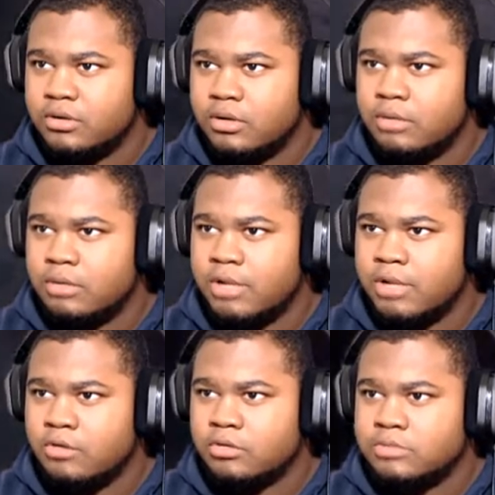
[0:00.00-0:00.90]
not, I'm not
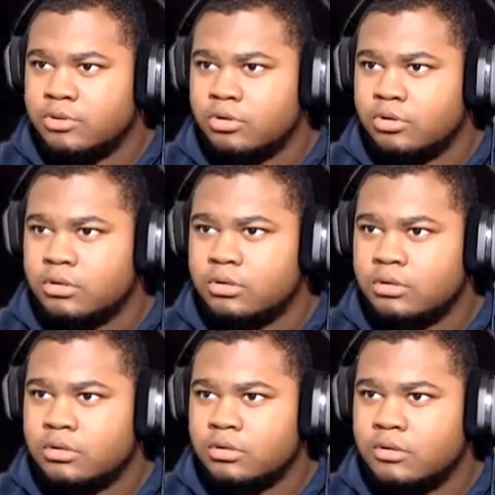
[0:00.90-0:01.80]
gonna explore.
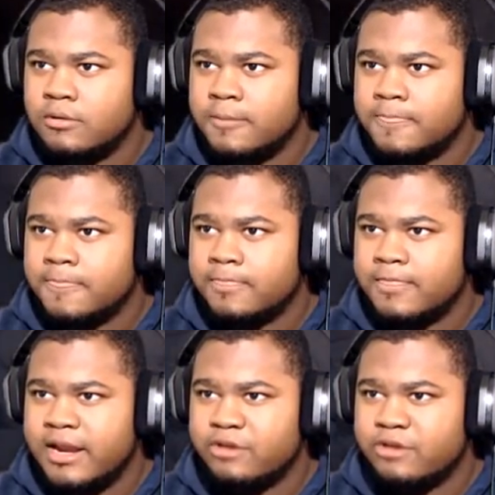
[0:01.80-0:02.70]

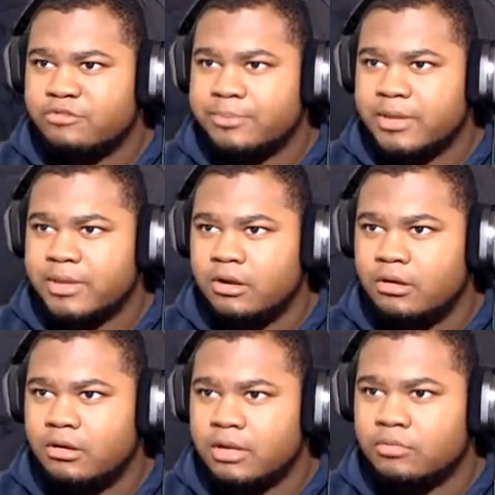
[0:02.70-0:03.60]
That ain't creepy at all.
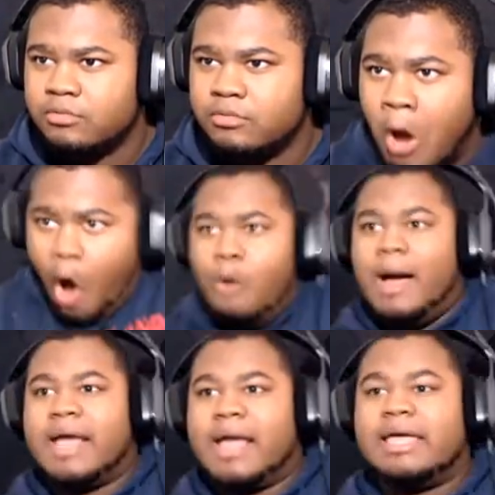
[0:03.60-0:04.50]
Like, oh
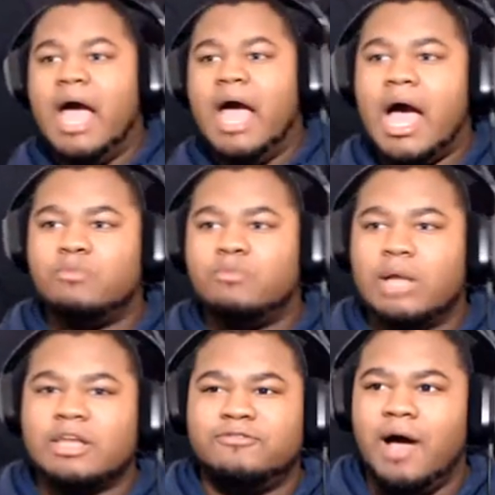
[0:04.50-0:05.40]
my god, what
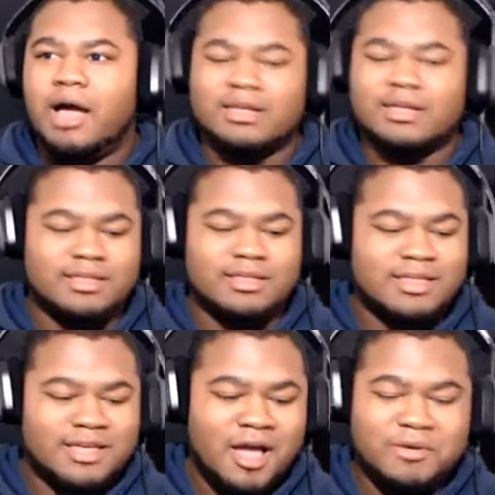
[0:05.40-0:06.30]
the fuck?
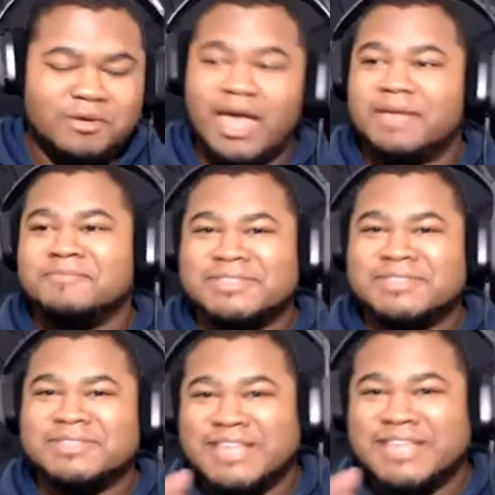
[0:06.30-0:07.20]
Okay,
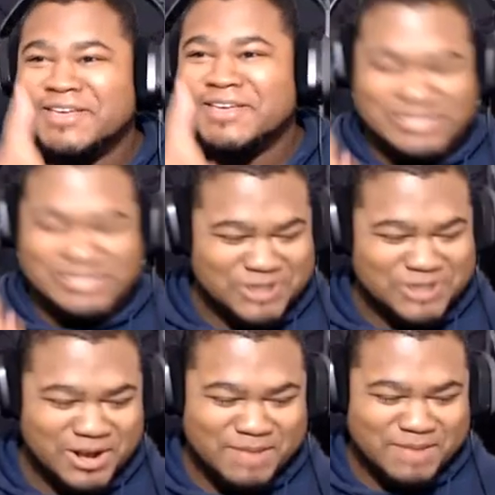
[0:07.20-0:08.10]
see? We
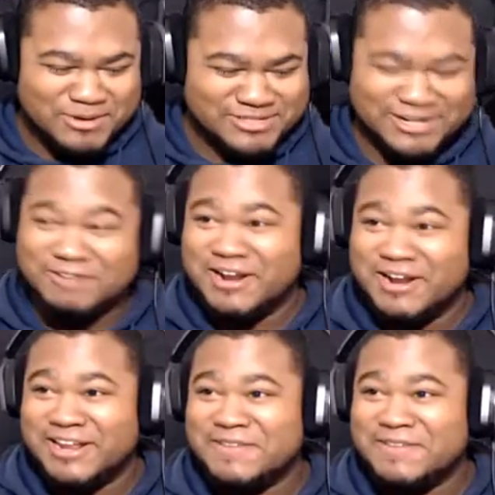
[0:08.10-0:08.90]
starting that bullshit already.